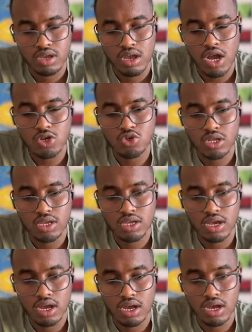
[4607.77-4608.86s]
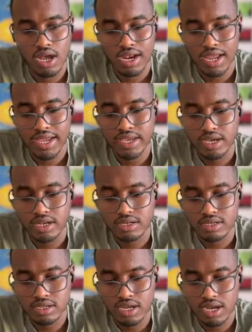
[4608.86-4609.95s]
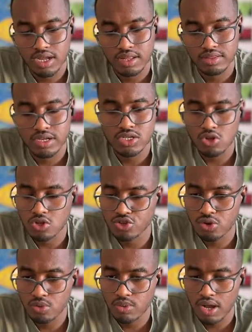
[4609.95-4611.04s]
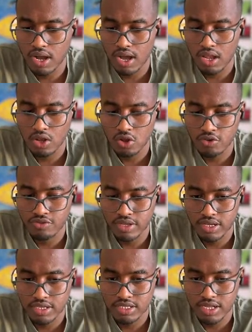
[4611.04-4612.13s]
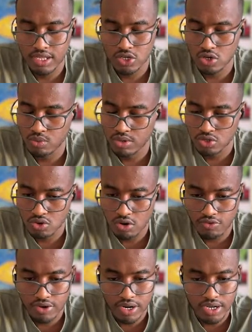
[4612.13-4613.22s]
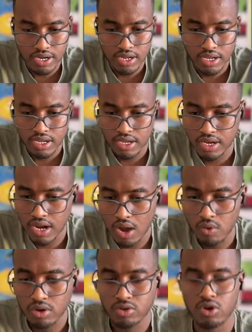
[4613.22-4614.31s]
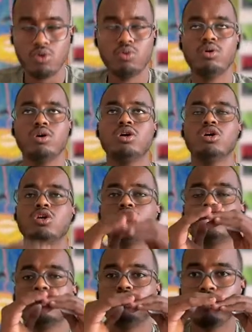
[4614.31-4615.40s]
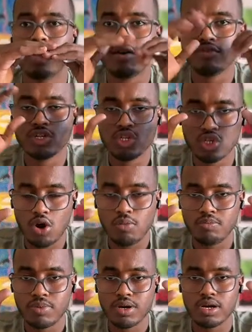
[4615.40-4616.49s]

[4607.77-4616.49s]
Actually, I like it. There is also a lot of things that actually we discovered in our, so we have the job.